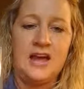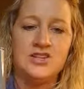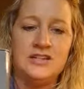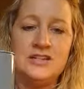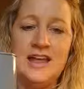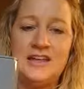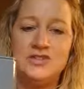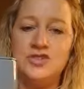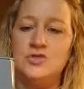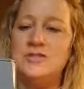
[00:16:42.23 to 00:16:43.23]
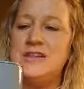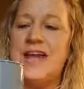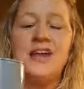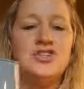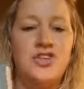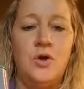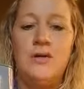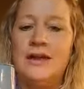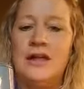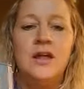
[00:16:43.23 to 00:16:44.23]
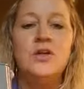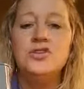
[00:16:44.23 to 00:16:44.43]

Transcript: Actually, today is Tuesday. I totally